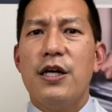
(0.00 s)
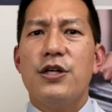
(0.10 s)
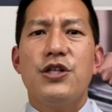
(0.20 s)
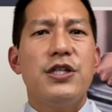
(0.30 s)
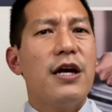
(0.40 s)

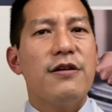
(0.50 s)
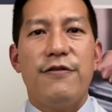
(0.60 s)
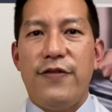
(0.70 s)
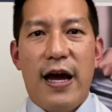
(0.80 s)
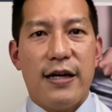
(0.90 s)
Share the
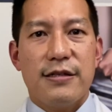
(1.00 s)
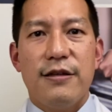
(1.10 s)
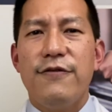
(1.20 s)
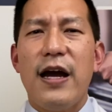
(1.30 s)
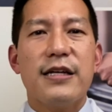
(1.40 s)
facts. The
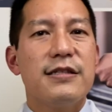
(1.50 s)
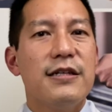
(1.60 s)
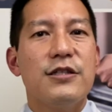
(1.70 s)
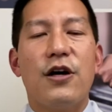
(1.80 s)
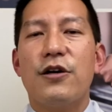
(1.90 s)

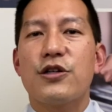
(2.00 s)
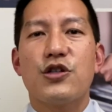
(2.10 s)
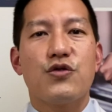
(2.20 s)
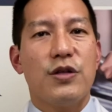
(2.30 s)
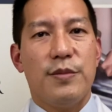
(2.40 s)
vaccines are
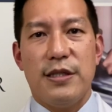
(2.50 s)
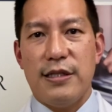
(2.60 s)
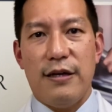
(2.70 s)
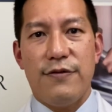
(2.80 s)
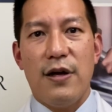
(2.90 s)
extremely
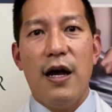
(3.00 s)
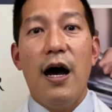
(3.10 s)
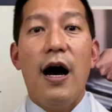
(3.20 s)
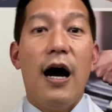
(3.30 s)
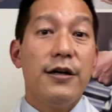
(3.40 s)
safe.
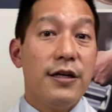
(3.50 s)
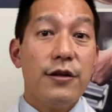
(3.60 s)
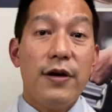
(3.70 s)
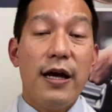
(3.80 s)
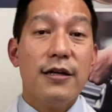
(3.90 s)
On the other
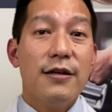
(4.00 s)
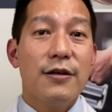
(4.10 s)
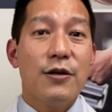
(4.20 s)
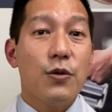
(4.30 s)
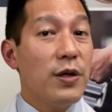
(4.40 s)
hand,
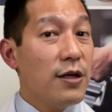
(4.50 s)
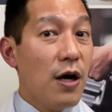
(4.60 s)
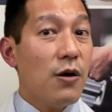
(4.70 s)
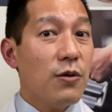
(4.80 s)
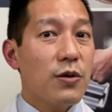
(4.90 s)
we
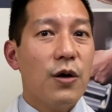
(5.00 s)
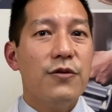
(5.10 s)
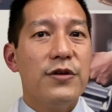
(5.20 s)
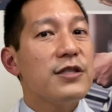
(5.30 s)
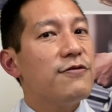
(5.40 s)
know
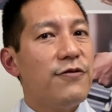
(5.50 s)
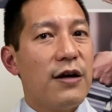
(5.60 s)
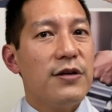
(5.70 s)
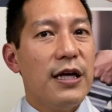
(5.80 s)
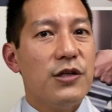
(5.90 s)
COVID is
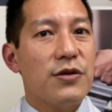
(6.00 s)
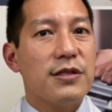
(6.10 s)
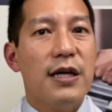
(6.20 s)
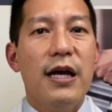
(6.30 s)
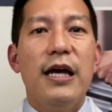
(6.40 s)
very dangerous.
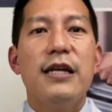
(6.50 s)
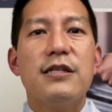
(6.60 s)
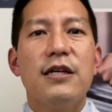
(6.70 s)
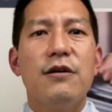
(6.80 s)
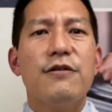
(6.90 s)
It has
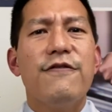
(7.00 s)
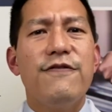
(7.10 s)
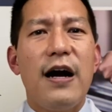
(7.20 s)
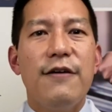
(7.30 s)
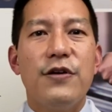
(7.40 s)
killed
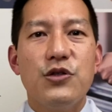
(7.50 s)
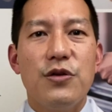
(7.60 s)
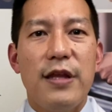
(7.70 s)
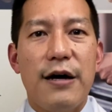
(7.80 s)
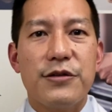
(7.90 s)

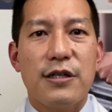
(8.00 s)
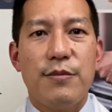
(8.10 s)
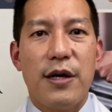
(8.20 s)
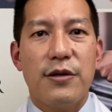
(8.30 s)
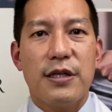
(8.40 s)
500,000
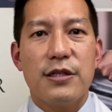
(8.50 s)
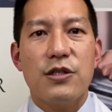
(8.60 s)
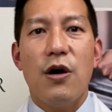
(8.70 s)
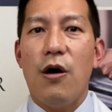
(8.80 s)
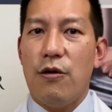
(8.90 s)
Americans
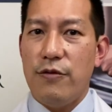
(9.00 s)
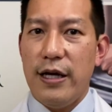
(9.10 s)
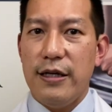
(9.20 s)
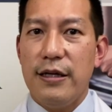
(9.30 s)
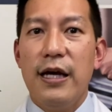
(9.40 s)

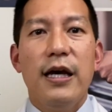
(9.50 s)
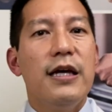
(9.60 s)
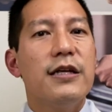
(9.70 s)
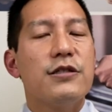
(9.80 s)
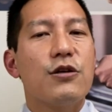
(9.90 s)
already. It
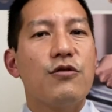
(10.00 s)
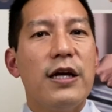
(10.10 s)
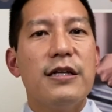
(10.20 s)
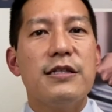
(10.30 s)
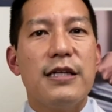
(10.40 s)
is the
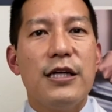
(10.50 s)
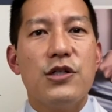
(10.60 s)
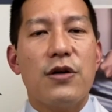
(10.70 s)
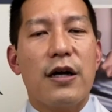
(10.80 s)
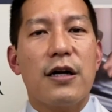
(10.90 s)
greatest
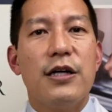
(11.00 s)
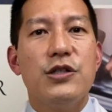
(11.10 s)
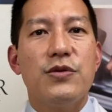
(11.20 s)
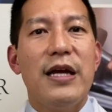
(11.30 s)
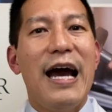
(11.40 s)
danger our
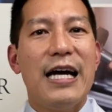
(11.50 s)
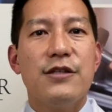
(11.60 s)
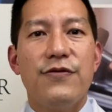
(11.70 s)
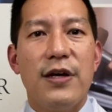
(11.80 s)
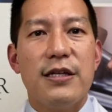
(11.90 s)
country has
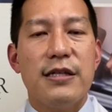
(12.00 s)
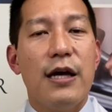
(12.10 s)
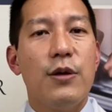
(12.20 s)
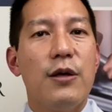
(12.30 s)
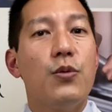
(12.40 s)
faced,
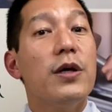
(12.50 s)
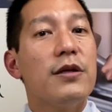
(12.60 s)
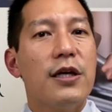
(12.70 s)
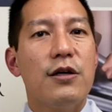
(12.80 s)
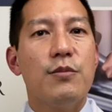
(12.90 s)
and it will
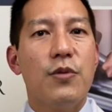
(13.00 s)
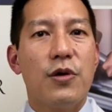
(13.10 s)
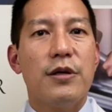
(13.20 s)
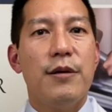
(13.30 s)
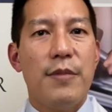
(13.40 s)
kill
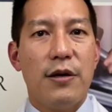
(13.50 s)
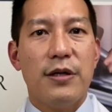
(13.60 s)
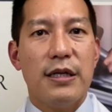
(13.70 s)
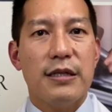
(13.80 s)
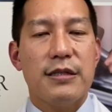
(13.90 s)
more
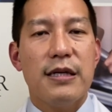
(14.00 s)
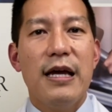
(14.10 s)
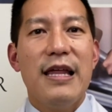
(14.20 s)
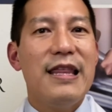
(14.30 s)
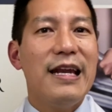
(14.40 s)
Americans
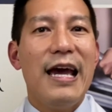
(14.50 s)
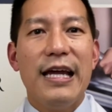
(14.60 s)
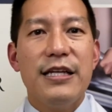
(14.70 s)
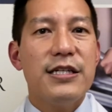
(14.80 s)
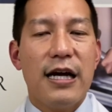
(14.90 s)
than
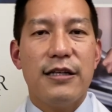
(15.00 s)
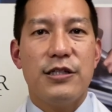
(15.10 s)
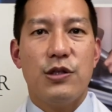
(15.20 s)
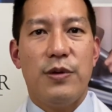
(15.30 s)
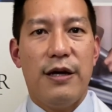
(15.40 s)
any
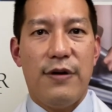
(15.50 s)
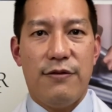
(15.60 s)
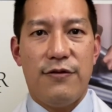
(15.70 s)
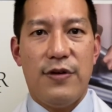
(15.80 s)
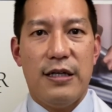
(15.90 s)
challenge we have ever
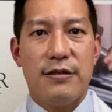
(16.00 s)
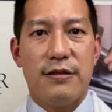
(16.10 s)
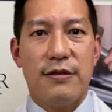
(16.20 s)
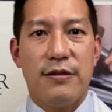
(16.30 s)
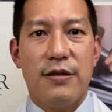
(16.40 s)
faced.
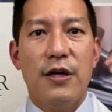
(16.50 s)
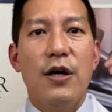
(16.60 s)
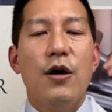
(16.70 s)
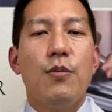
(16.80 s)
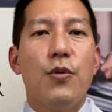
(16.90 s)

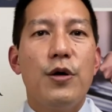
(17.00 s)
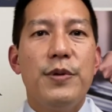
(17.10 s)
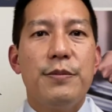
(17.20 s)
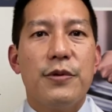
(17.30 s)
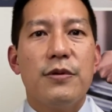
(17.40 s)
The more
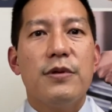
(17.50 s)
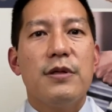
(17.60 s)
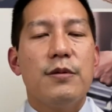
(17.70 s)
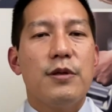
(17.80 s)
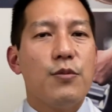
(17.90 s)

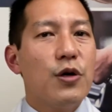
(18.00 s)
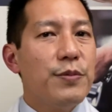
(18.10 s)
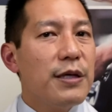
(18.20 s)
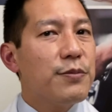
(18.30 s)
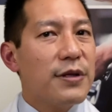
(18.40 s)

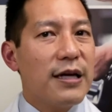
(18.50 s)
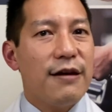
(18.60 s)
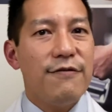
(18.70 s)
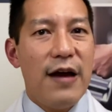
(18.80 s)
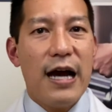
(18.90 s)
people that
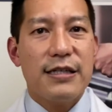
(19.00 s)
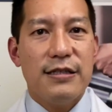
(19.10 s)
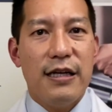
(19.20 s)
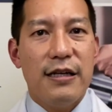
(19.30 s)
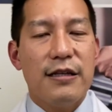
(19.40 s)
get
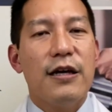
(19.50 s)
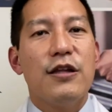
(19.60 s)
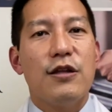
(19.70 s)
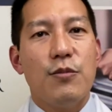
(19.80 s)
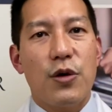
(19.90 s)
vaccinated,
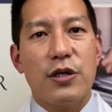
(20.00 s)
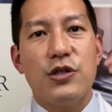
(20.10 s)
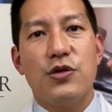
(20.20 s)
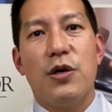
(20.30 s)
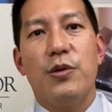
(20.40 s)
the more
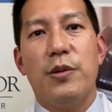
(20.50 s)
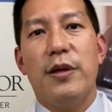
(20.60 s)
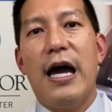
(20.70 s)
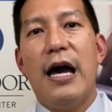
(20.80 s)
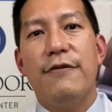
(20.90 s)
control we will
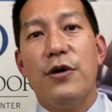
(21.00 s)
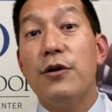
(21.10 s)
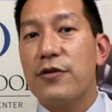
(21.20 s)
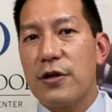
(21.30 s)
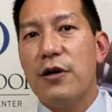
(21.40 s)
have
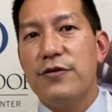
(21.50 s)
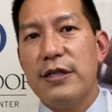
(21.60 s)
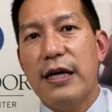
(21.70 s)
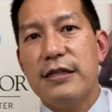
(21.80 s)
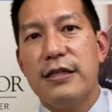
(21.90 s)
over
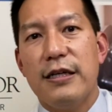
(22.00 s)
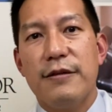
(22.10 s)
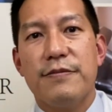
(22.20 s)
COVID-19.